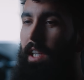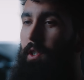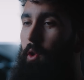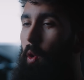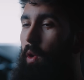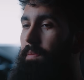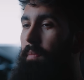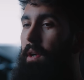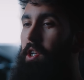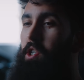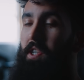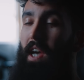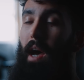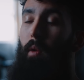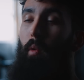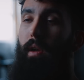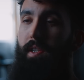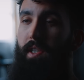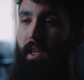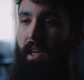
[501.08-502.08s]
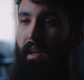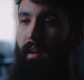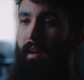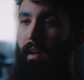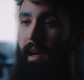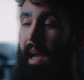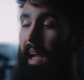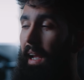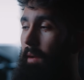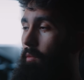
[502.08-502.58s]
And so as much as I want to say,
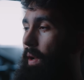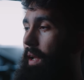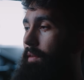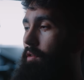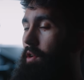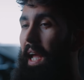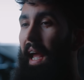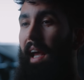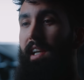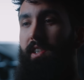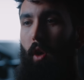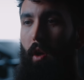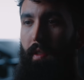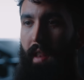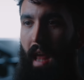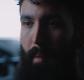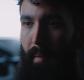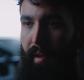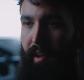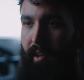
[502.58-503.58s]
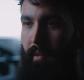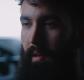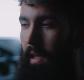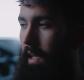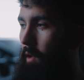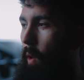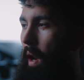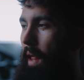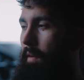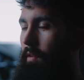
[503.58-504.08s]
hey, whatever it takes, goddammit,
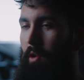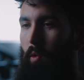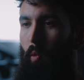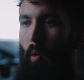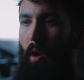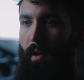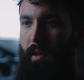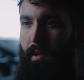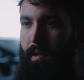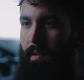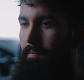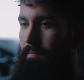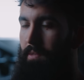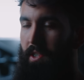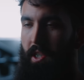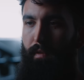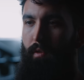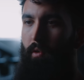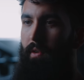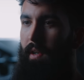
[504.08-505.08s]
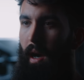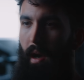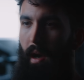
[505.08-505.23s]
eat whatever you want, seafood